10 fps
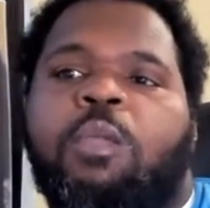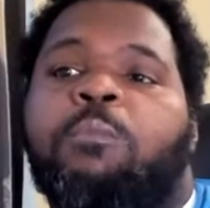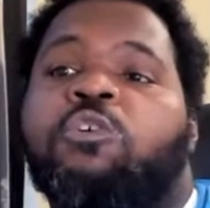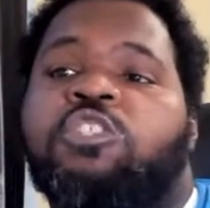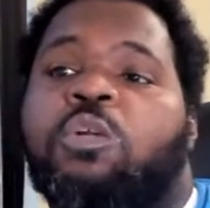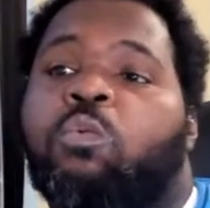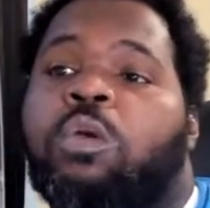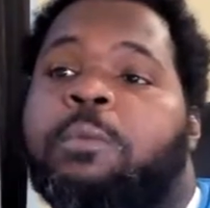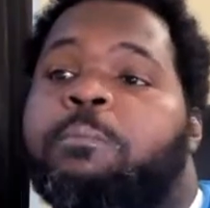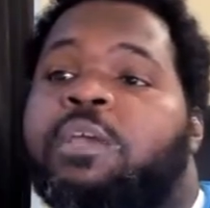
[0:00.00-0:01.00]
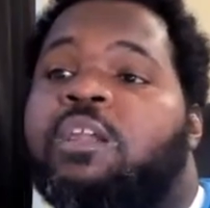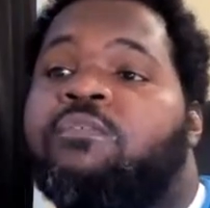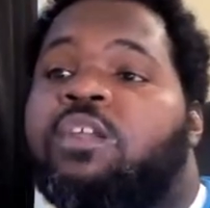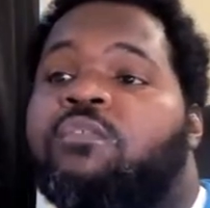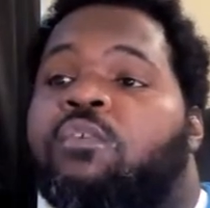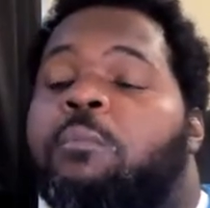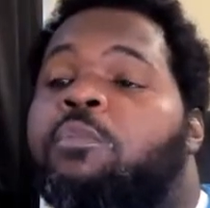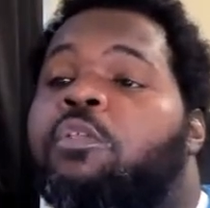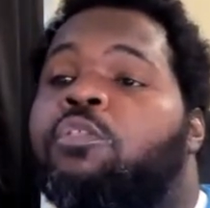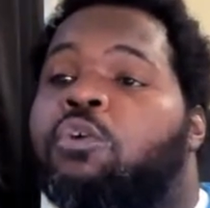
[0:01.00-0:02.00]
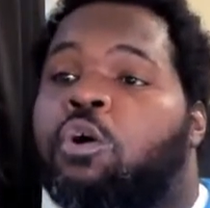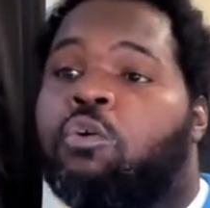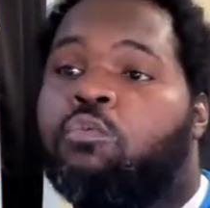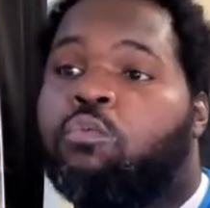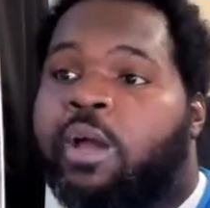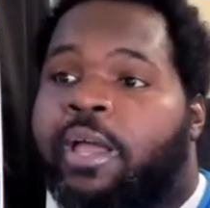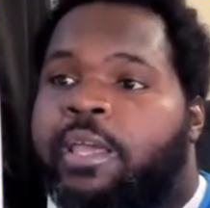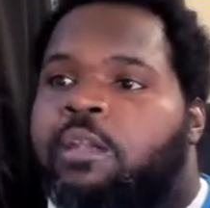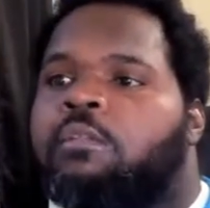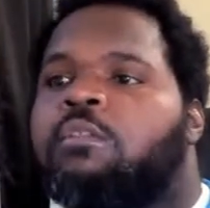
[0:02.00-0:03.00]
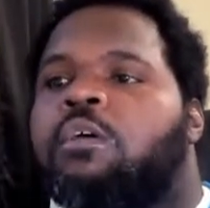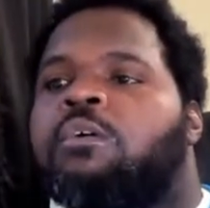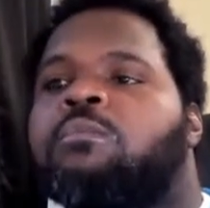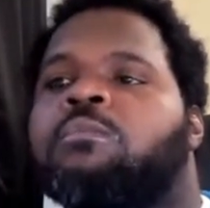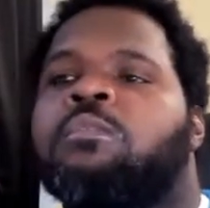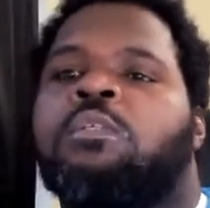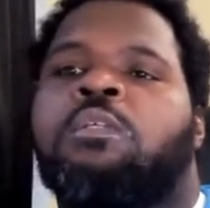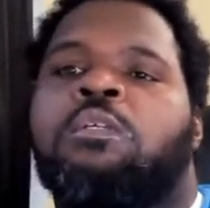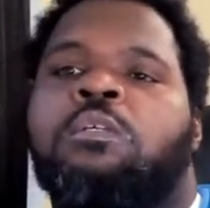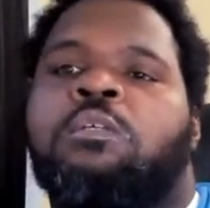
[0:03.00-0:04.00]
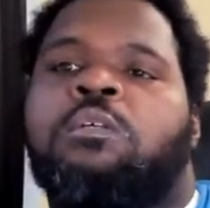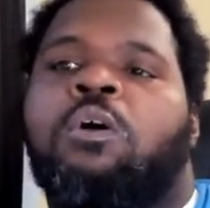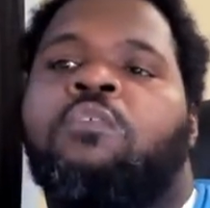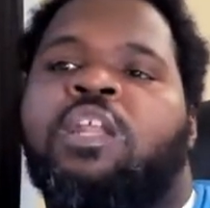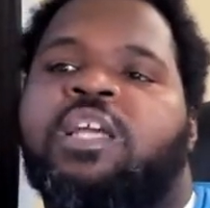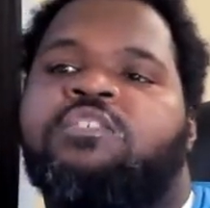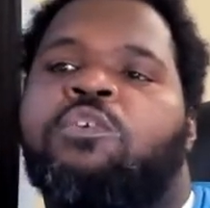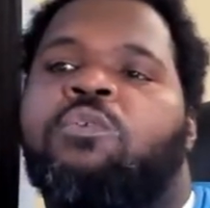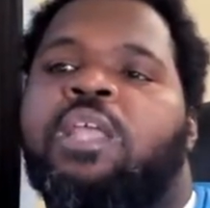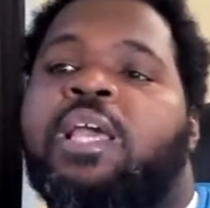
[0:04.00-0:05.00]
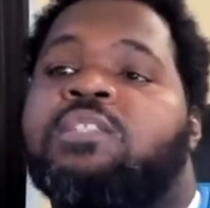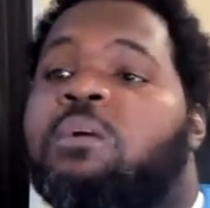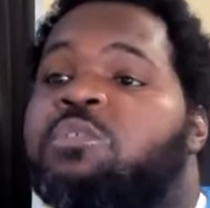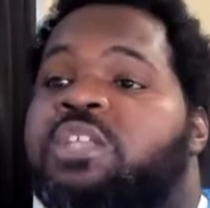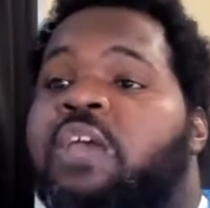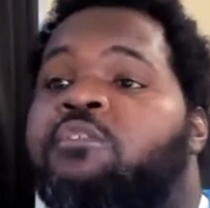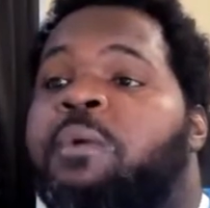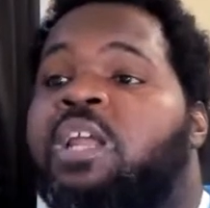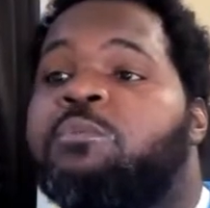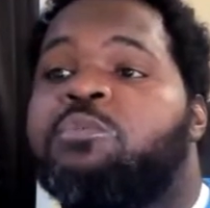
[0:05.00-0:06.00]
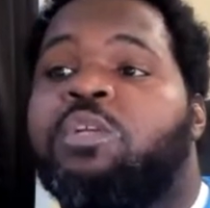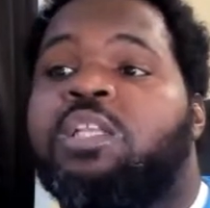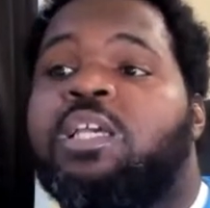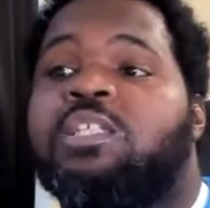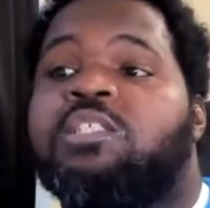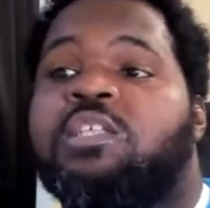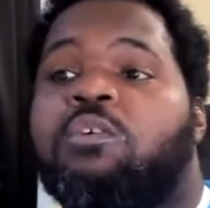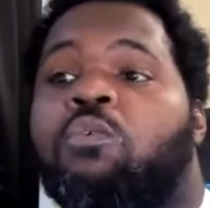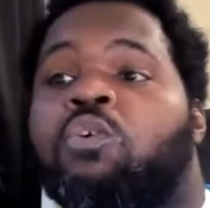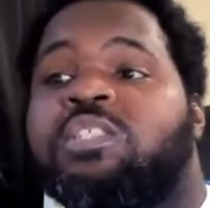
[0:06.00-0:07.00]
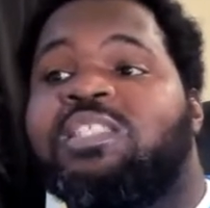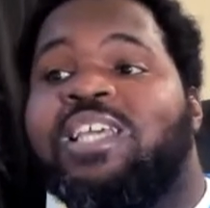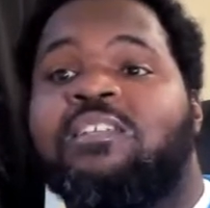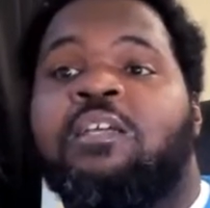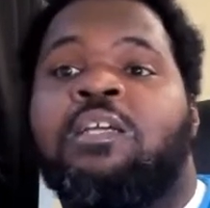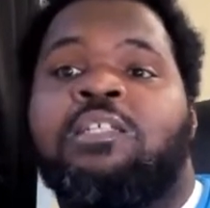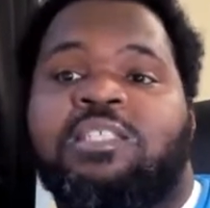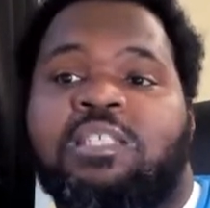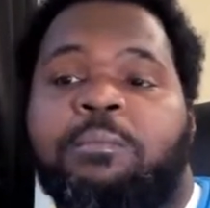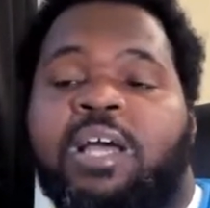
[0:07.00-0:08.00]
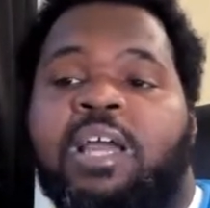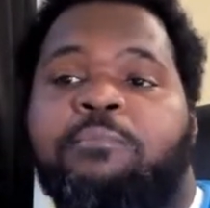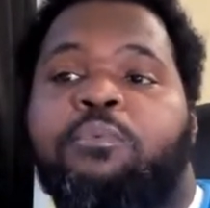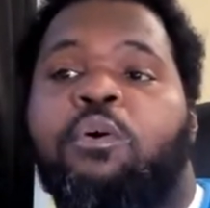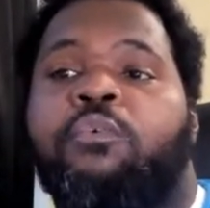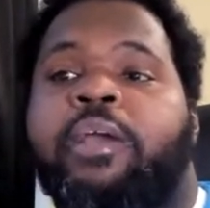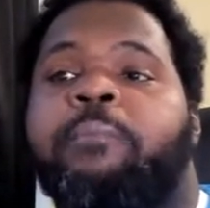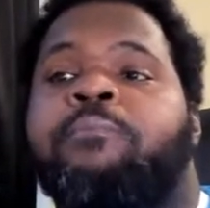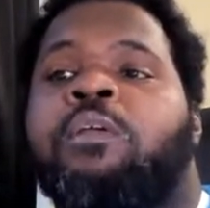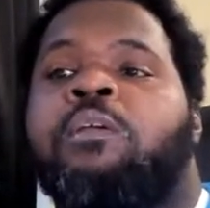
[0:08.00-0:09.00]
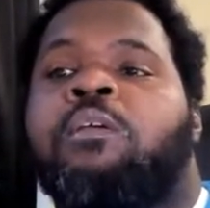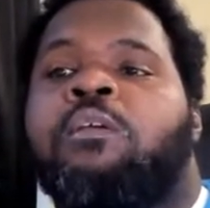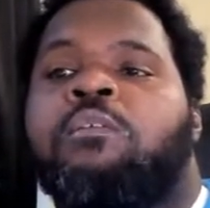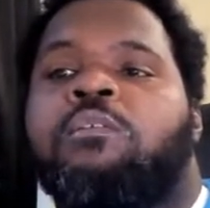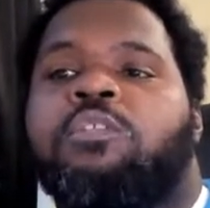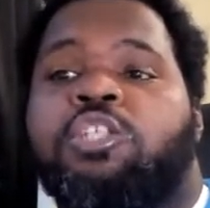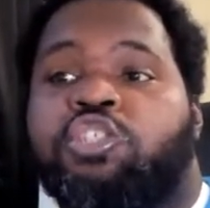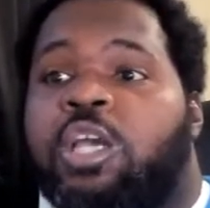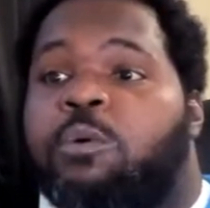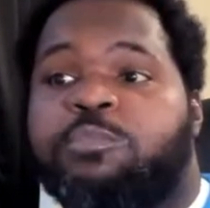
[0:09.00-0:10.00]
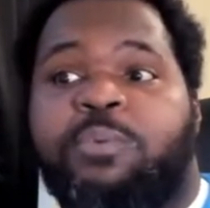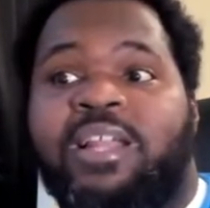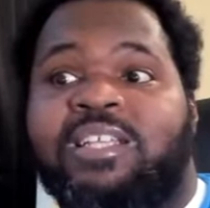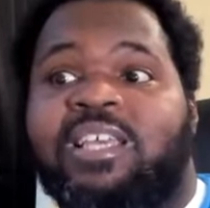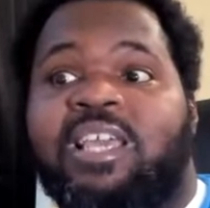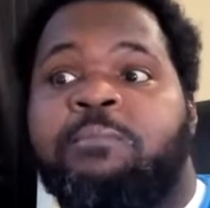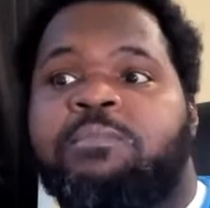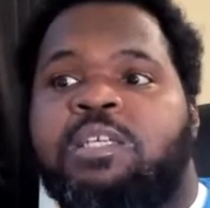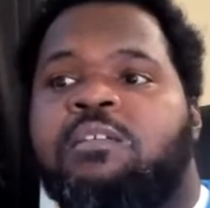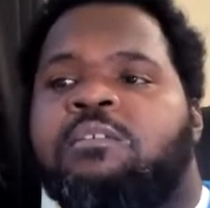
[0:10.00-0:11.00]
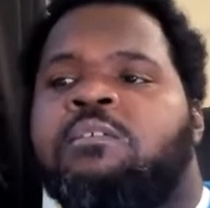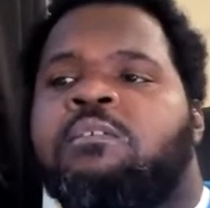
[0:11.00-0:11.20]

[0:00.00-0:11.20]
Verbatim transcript: Most of the women benefited from the riot, though. Over the next few days, almost everybody was released or sent to some kind of program. The jail was practically empty.